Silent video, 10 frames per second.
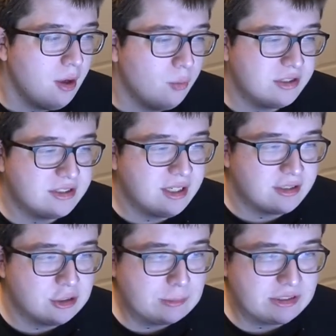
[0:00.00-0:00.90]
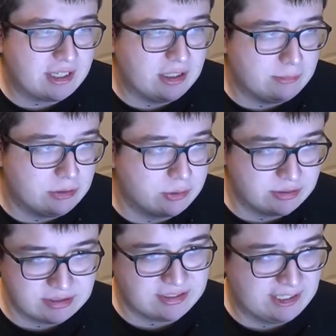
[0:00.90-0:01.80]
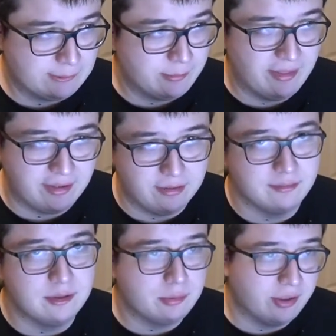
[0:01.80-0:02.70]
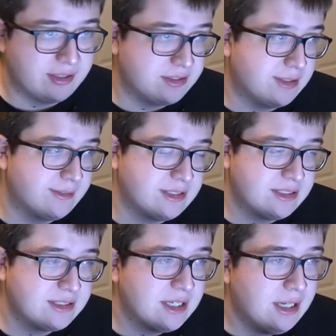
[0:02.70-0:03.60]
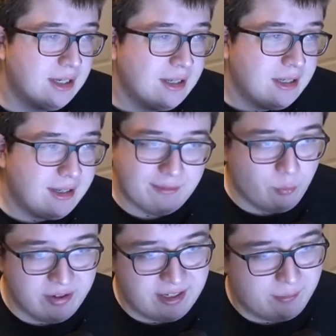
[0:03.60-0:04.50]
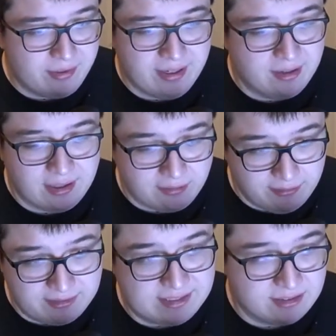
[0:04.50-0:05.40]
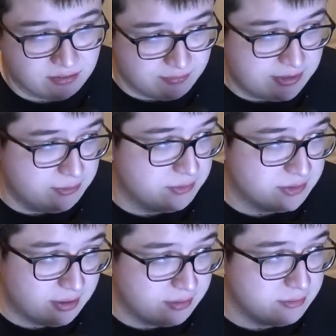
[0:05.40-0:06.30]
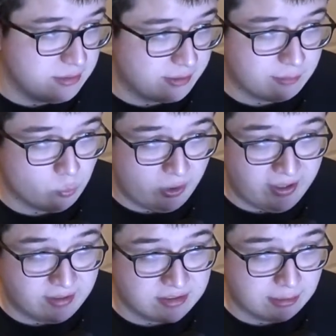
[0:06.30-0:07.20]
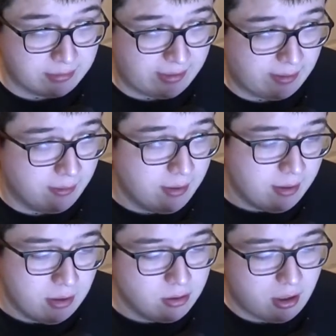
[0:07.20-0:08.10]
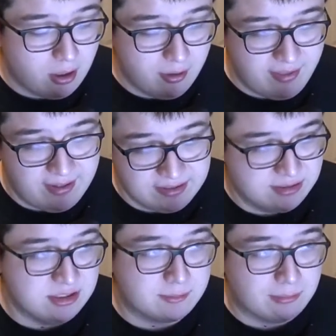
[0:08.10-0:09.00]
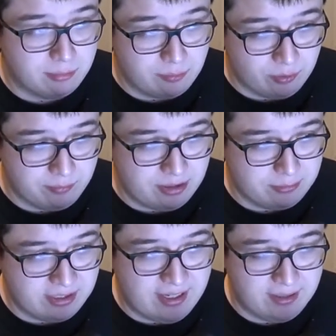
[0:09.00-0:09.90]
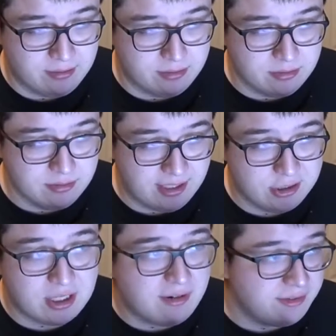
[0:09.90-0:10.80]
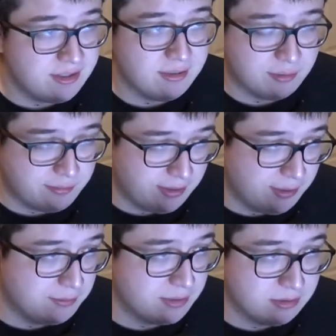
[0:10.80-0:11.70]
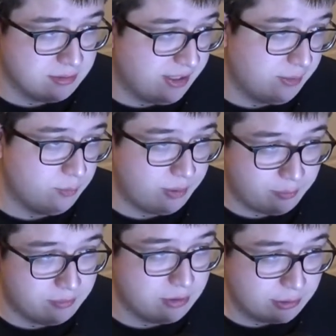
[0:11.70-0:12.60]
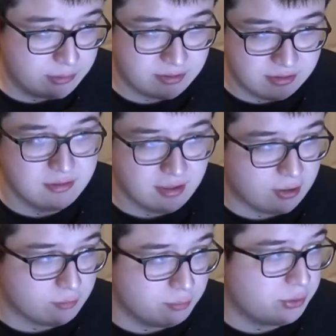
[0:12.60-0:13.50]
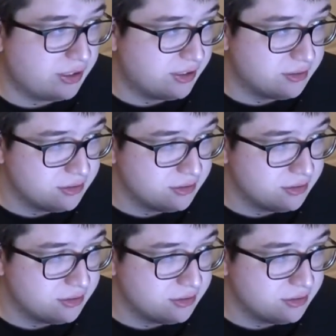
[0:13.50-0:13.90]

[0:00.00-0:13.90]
which is not a super scalable or sustainable method of deploying these services. If one day we get like 50,000 views on, like, from Reddit or something, that instance probably wouldn't be able to handle that traffic. It would fall over and we would lose a pretty